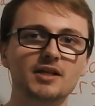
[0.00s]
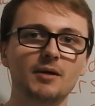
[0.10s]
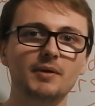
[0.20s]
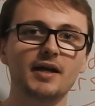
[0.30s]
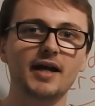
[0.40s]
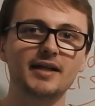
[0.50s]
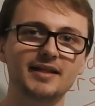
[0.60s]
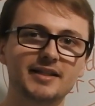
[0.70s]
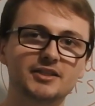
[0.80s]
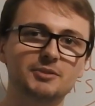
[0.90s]
up and
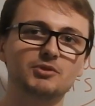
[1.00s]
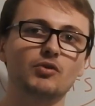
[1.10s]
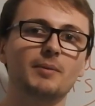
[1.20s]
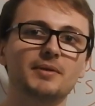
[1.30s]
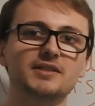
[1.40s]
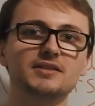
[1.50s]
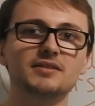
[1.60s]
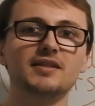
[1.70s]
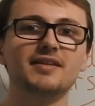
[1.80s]
hit the subscribe button.